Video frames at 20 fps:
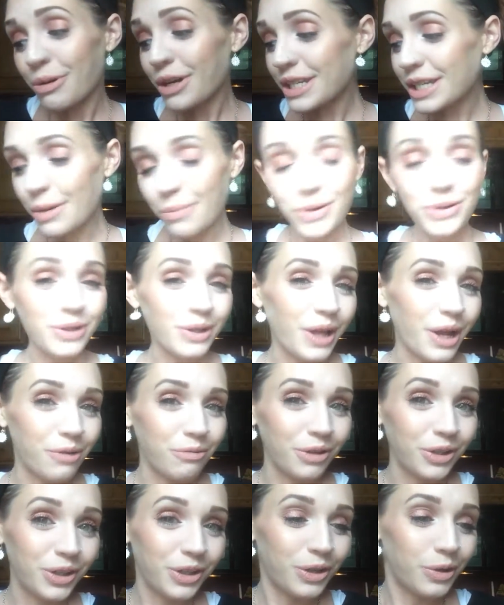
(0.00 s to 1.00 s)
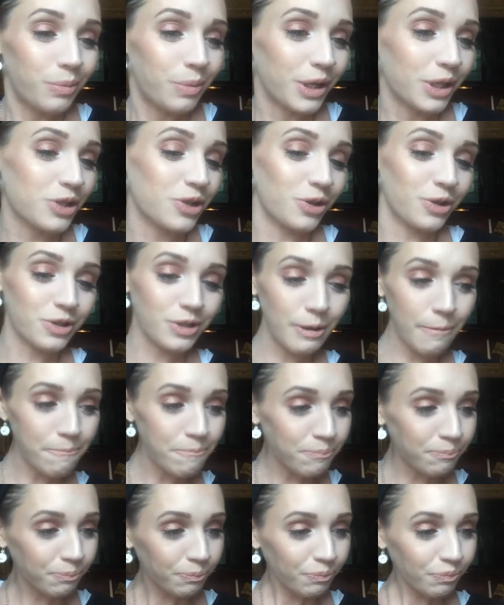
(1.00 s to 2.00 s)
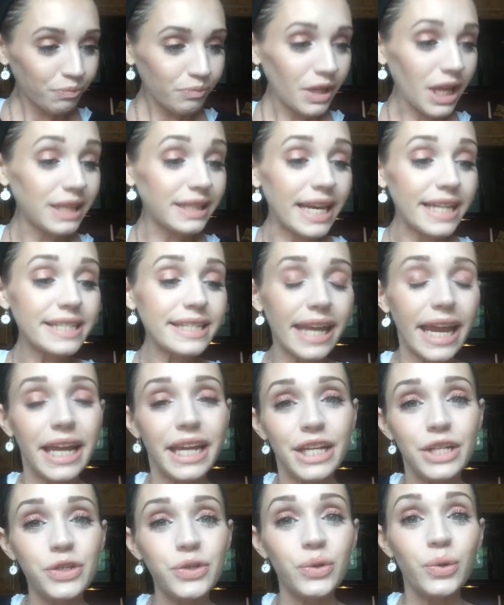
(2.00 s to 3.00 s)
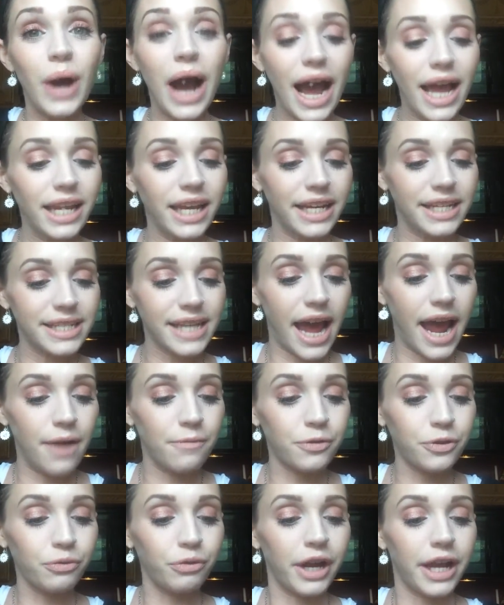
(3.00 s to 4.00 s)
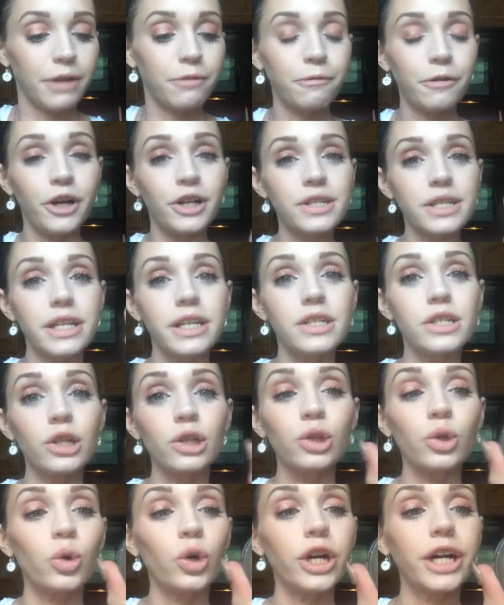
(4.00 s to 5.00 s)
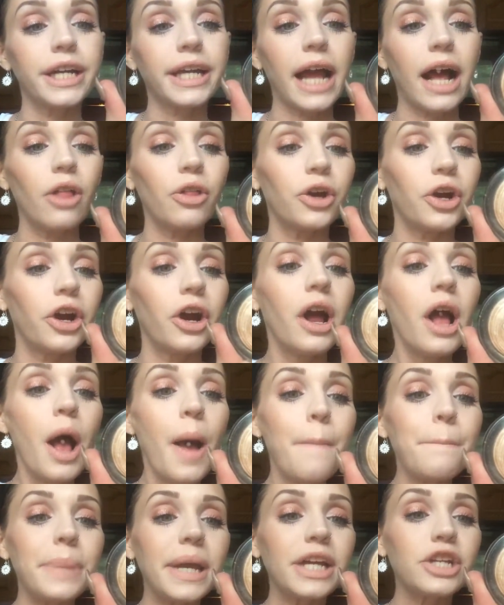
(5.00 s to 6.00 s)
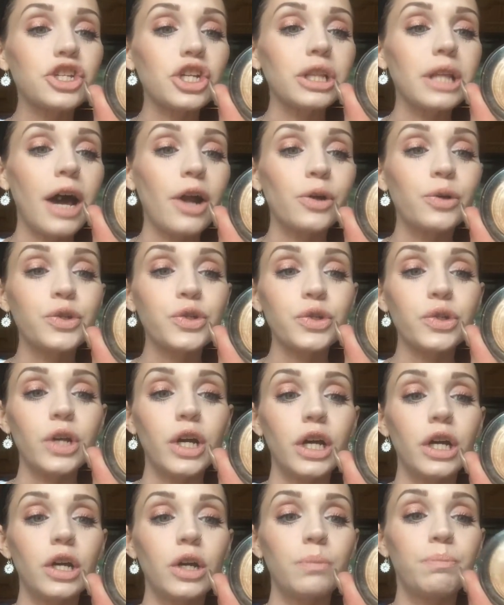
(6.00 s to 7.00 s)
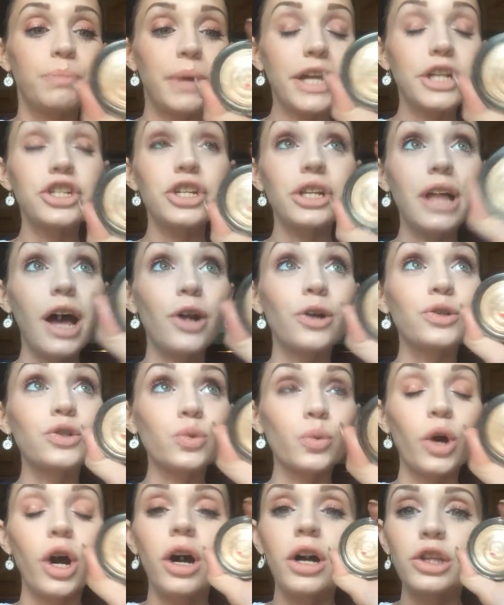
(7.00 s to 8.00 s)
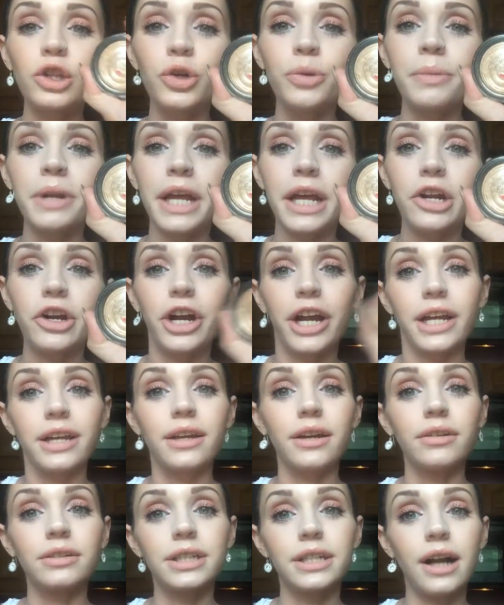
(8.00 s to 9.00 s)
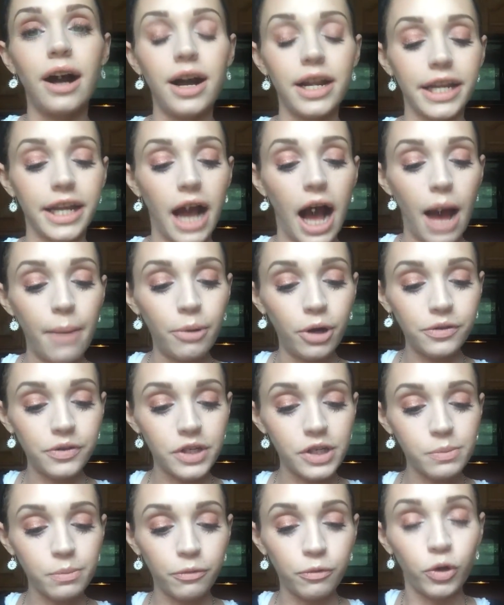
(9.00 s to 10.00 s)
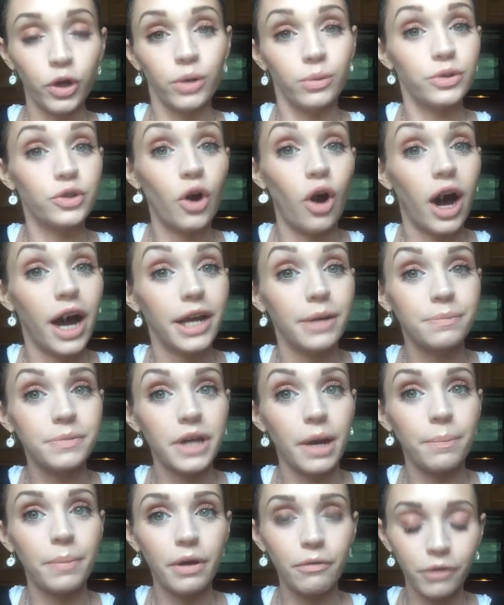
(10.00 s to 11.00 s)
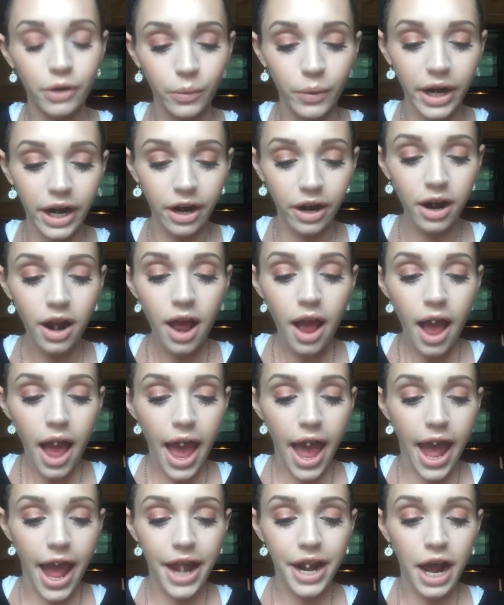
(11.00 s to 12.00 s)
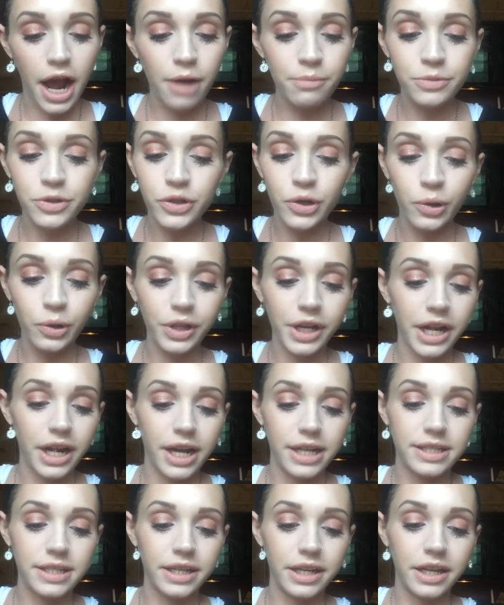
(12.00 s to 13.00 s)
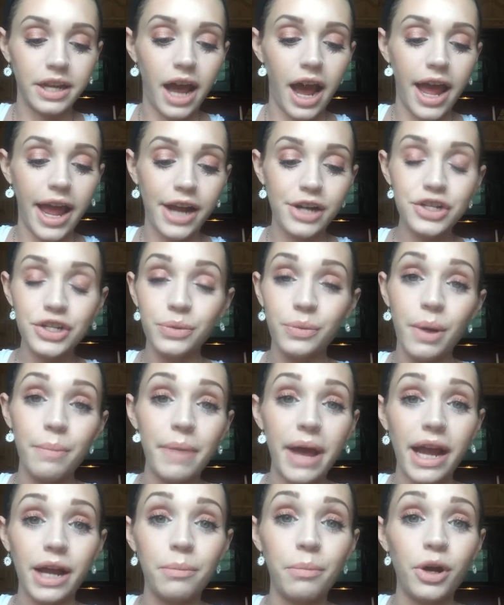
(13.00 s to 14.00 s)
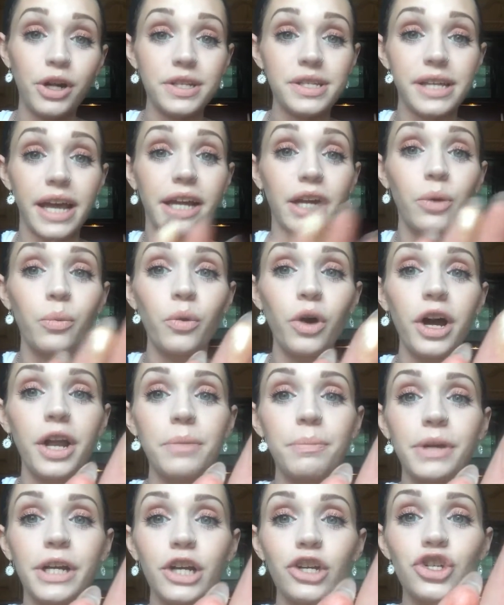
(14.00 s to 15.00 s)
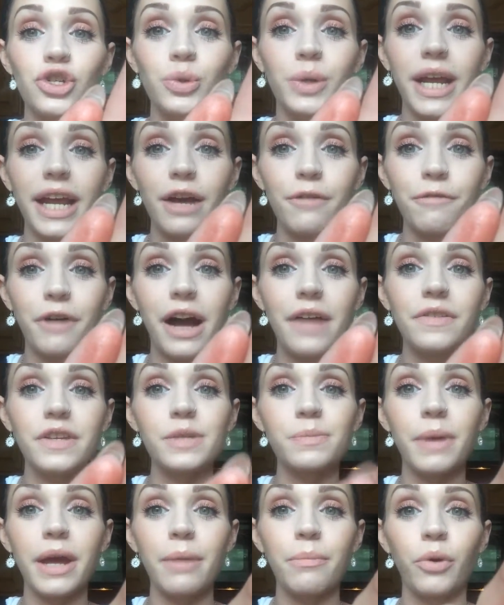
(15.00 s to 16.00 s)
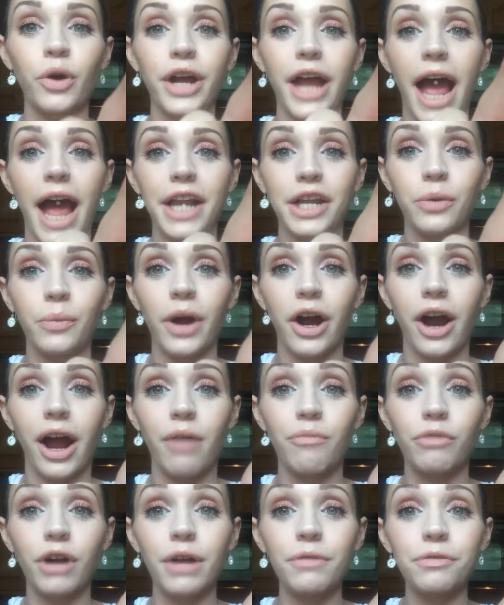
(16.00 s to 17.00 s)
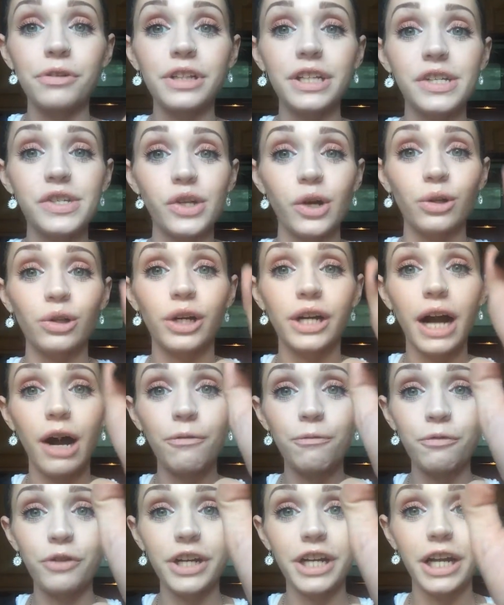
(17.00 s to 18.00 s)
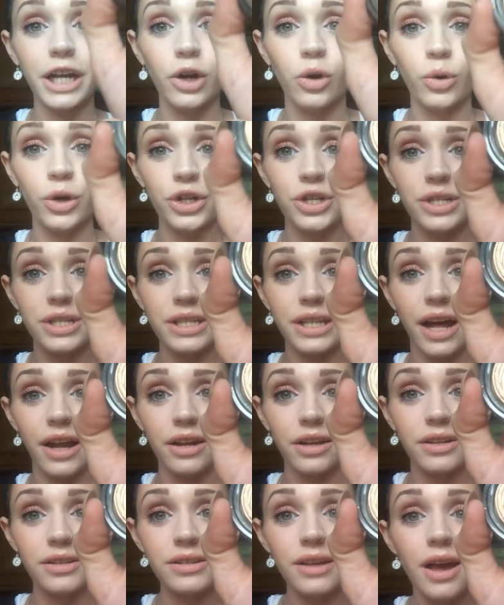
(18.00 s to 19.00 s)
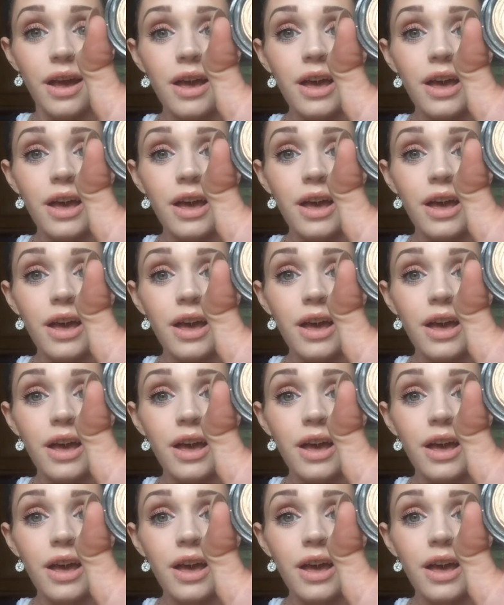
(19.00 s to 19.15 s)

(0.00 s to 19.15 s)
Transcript: Plus, I post a lot of really cute pictures. Let's get into highlights. I have 3. First is the Laura Geller Baked Gelato Swirl Illuminator in Gilded Honey. I bought this before it was all hyped up everywhere, and I'm so glad I did. I actually went back and bought a second one because you can't find this bad boy anywhere, and rightfully so. Look how freaking gorgeous that is.